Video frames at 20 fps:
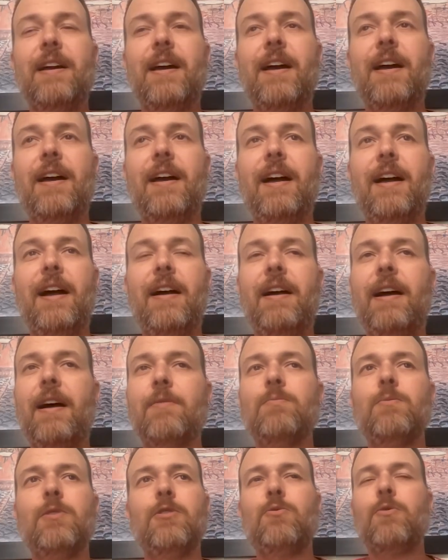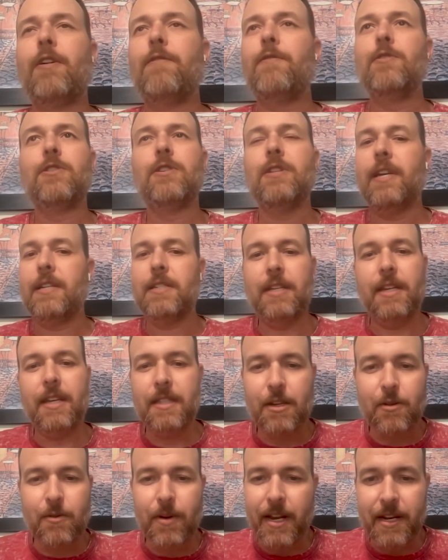I'll just reference like seeing
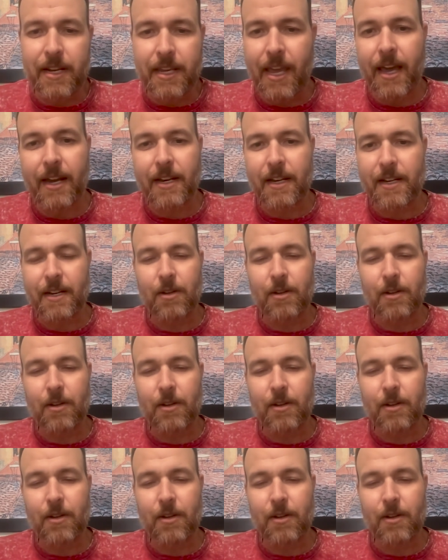the Grand Canyon.